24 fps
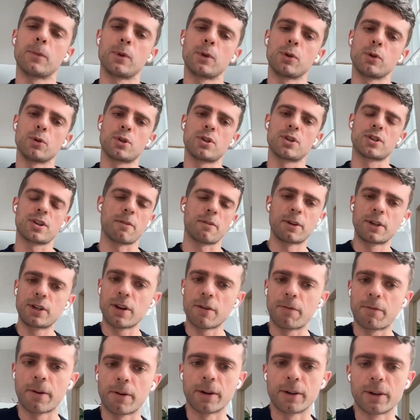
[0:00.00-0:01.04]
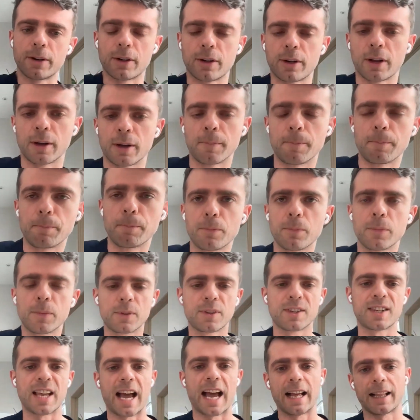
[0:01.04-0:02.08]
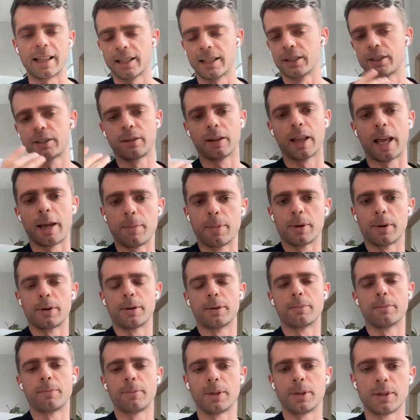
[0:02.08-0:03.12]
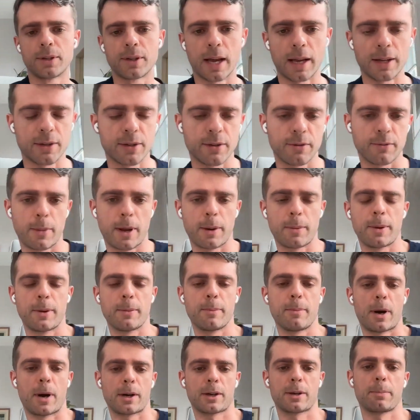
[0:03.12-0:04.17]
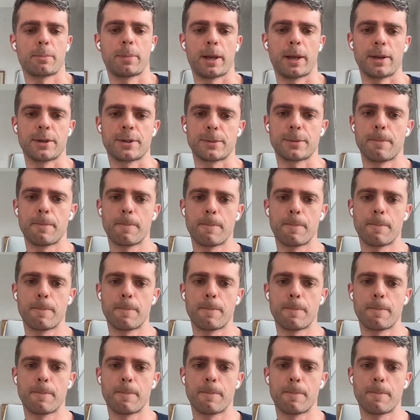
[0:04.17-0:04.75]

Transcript: you see something different in a talent, labor intensive maybe marketplace?